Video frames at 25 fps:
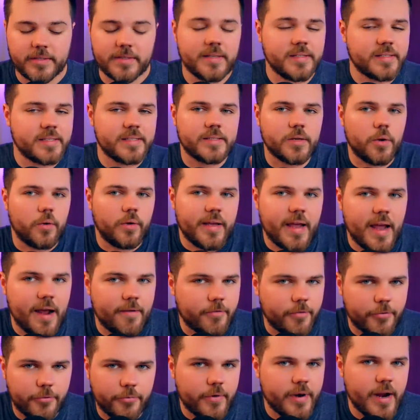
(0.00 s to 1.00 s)
And this is only
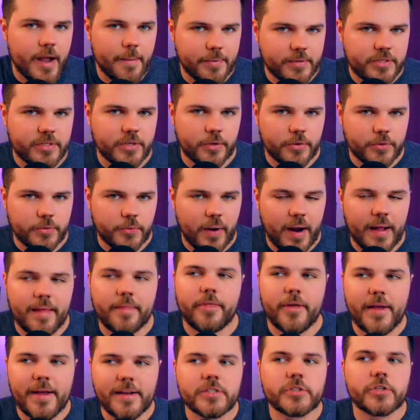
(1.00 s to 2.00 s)
after three episodes, right?
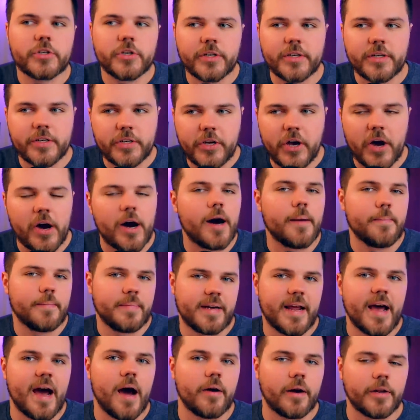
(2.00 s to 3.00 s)
Things could calm
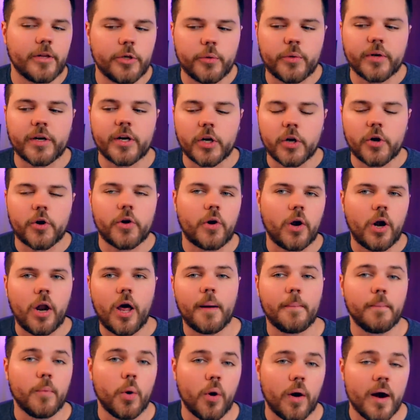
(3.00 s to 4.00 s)
down and you could learn a
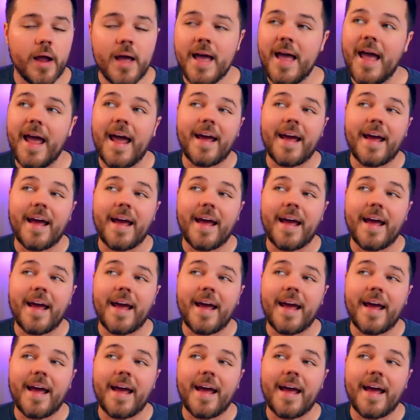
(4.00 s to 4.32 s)
lot more.